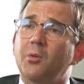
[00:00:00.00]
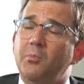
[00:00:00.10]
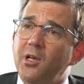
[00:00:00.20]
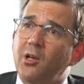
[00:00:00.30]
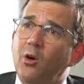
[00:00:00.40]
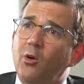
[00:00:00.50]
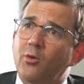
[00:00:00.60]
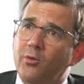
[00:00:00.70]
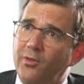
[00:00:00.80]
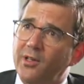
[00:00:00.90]

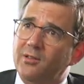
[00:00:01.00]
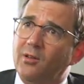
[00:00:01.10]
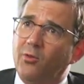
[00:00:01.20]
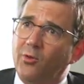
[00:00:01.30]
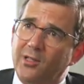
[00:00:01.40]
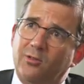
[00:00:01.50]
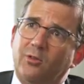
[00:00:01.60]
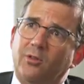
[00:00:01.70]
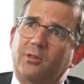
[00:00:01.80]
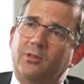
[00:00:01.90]
below this
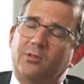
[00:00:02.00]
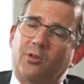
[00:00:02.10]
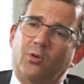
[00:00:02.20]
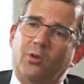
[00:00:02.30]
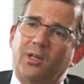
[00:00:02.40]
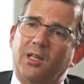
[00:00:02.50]
threshold. So